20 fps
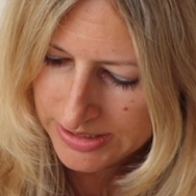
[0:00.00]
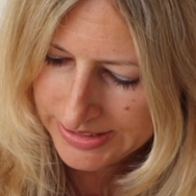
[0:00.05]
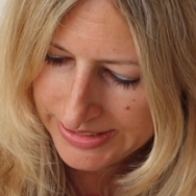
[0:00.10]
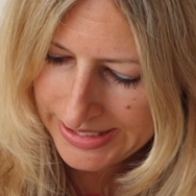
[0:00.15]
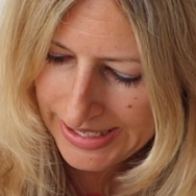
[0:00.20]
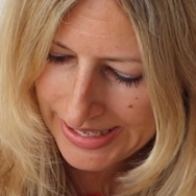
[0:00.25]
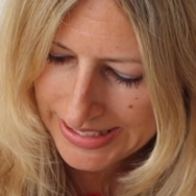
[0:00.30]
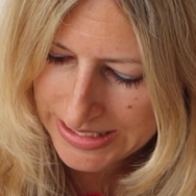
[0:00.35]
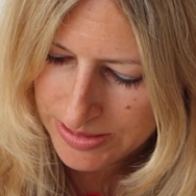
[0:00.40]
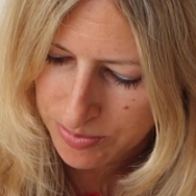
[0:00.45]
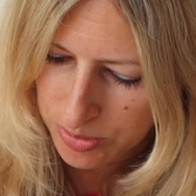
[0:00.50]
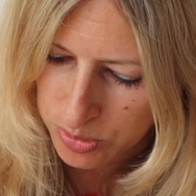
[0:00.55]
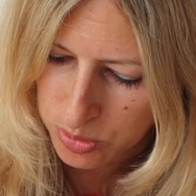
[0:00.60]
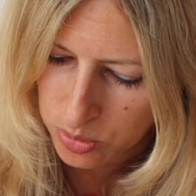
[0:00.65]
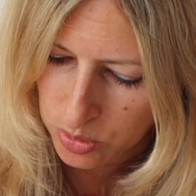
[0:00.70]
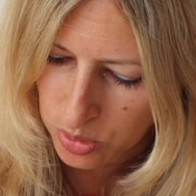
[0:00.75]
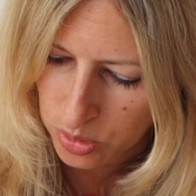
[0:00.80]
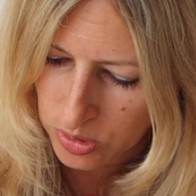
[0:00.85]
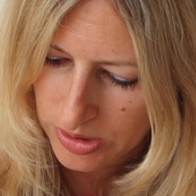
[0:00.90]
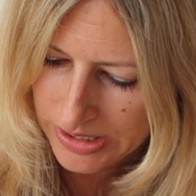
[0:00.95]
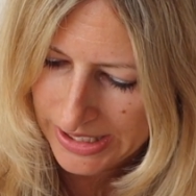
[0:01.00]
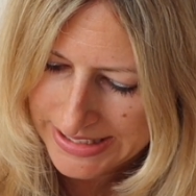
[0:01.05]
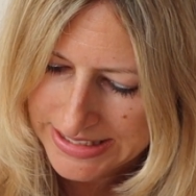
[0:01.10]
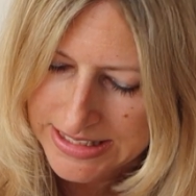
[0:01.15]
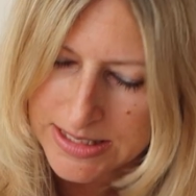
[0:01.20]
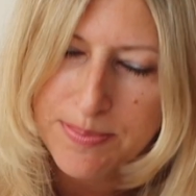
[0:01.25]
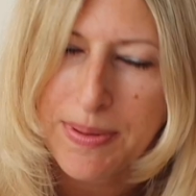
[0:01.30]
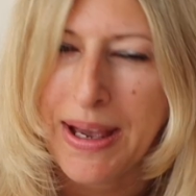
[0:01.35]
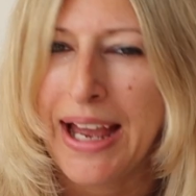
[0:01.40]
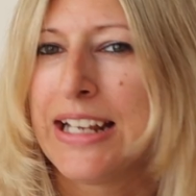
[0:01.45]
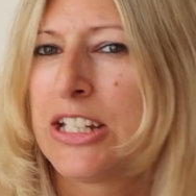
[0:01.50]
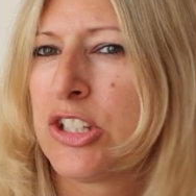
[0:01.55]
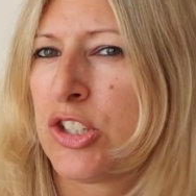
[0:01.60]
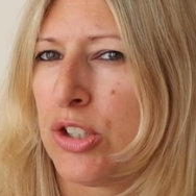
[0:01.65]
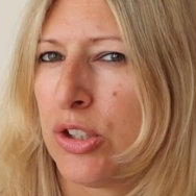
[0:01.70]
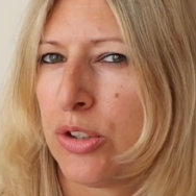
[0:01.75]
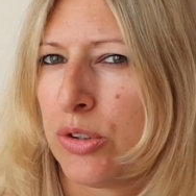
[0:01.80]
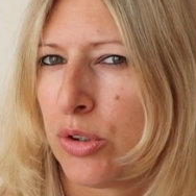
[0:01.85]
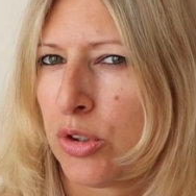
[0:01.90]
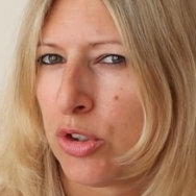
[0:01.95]
cable or lace
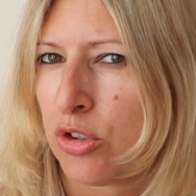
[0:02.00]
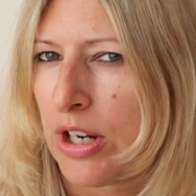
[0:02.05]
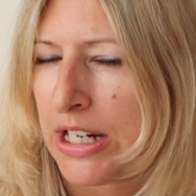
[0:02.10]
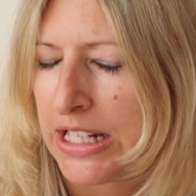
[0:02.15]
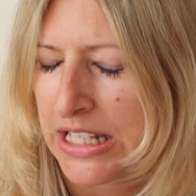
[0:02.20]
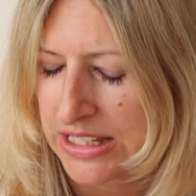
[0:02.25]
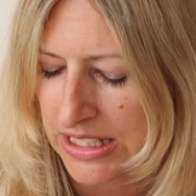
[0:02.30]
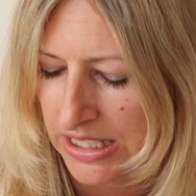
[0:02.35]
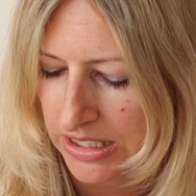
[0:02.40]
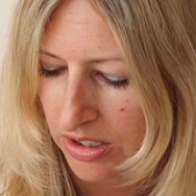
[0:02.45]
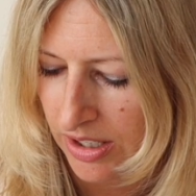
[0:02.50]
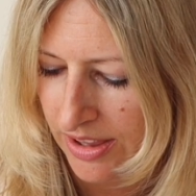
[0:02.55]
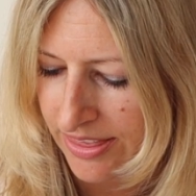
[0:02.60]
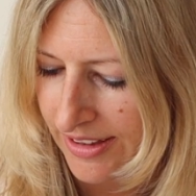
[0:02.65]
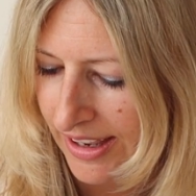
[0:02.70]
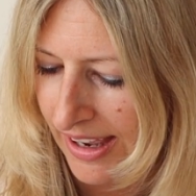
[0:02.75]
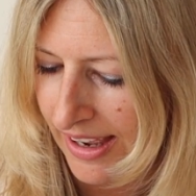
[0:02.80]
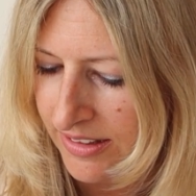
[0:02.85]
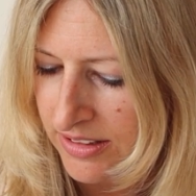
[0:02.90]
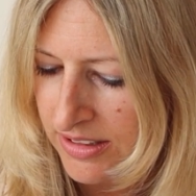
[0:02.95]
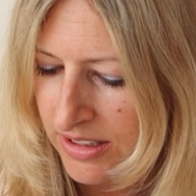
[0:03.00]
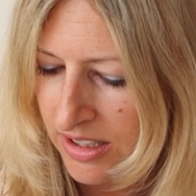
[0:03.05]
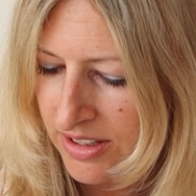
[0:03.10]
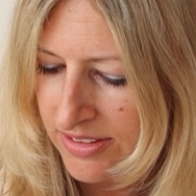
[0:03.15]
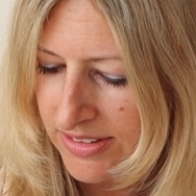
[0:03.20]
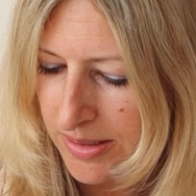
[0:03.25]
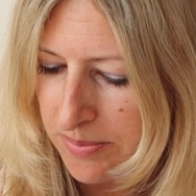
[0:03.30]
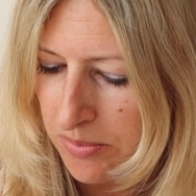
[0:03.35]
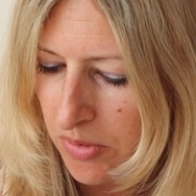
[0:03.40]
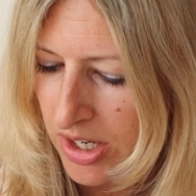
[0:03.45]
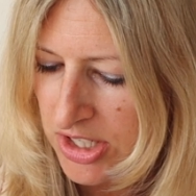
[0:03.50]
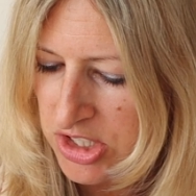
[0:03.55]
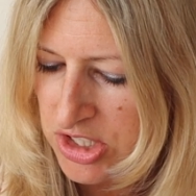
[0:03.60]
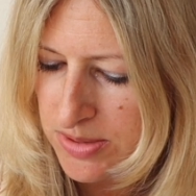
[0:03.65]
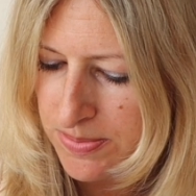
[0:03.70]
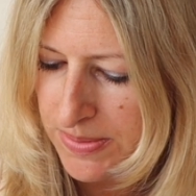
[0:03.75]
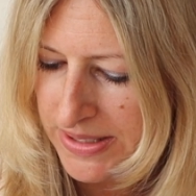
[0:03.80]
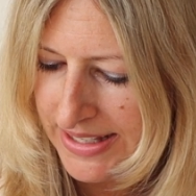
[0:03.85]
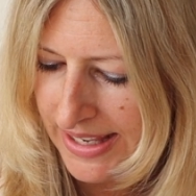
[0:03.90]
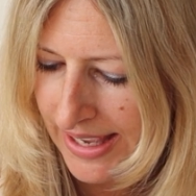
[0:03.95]
pattern or anything like that. They might
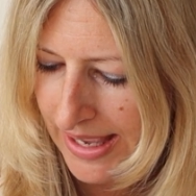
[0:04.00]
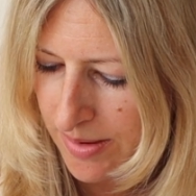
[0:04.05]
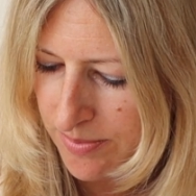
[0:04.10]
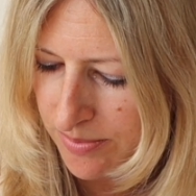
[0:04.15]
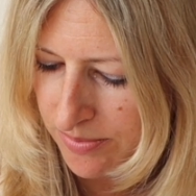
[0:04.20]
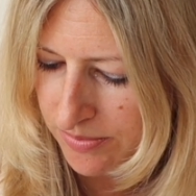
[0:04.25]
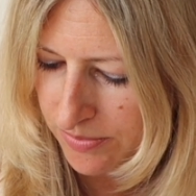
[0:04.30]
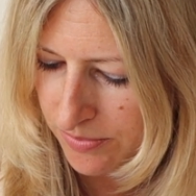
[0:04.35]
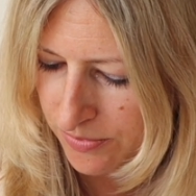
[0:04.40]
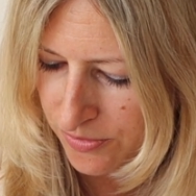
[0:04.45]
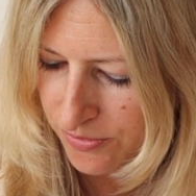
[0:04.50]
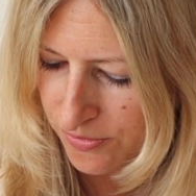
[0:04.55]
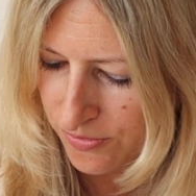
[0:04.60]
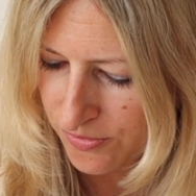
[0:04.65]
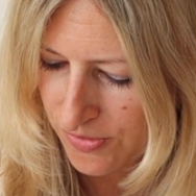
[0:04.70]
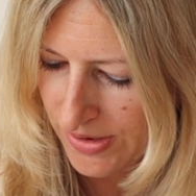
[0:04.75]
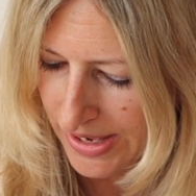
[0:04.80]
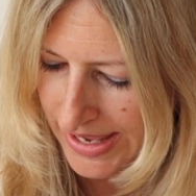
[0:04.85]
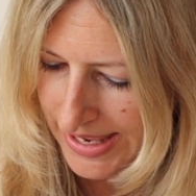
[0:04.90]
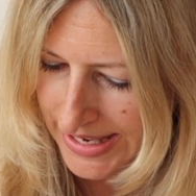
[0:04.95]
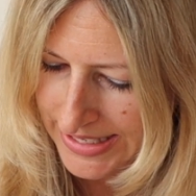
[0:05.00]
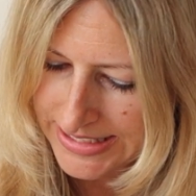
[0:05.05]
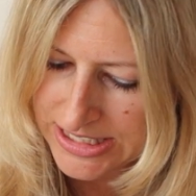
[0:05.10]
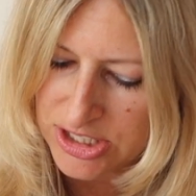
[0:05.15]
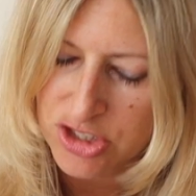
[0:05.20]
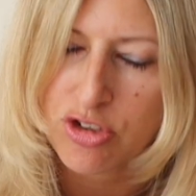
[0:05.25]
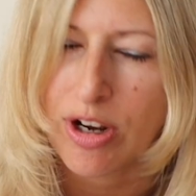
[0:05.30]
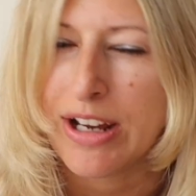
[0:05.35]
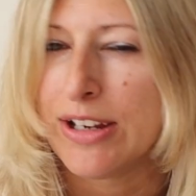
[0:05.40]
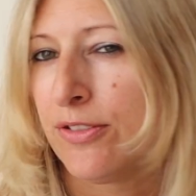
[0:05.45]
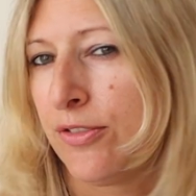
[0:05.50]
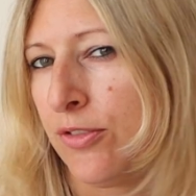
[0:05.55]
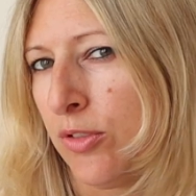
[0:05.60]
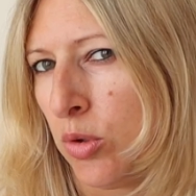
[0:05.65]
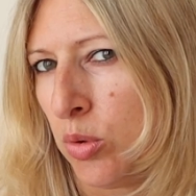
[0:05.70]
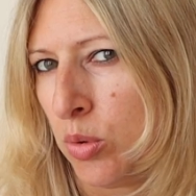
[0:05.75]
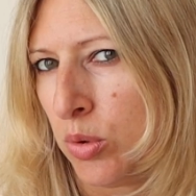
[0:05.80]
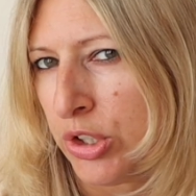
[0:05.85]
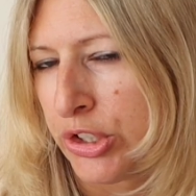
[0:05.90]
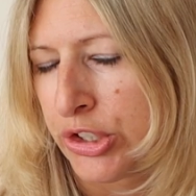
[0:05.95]
just be kept fairly
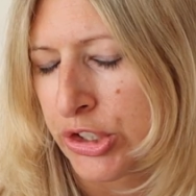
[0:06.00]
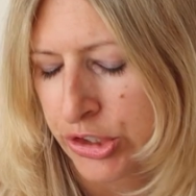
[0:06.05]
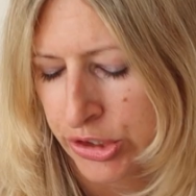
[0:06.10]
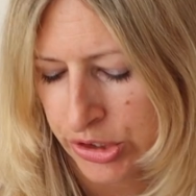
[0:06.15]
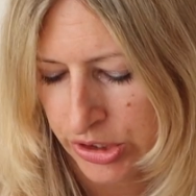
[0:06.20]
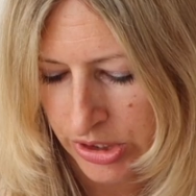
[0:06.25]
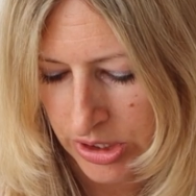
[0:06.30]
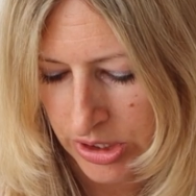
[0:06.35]
straightforward,